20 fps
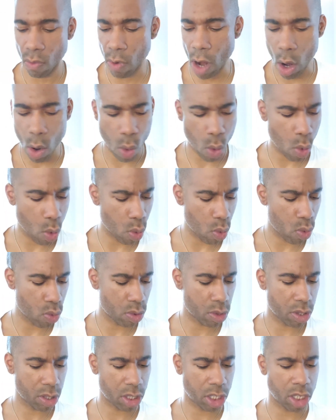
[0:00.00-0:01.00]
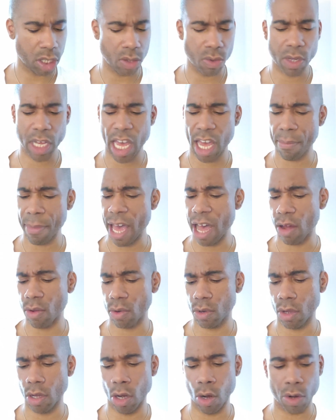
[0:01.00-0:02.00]
Whoa, two came
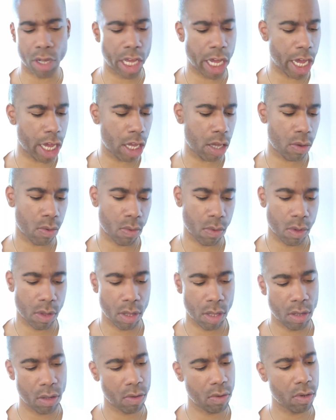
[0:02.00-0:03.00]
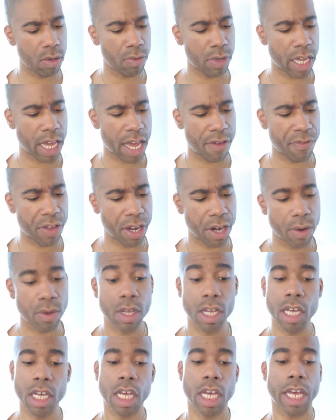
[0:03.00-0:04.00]
out. Okay. What do we have
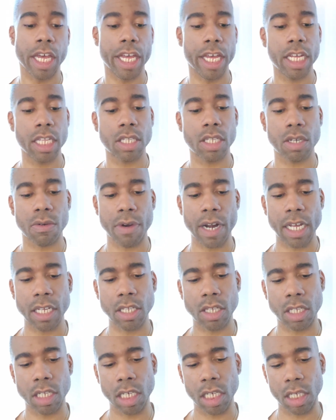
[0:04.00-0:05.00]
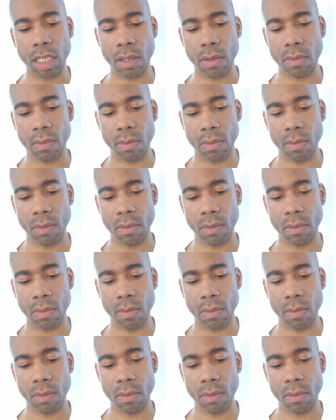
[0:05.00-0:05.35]
here? Interesting.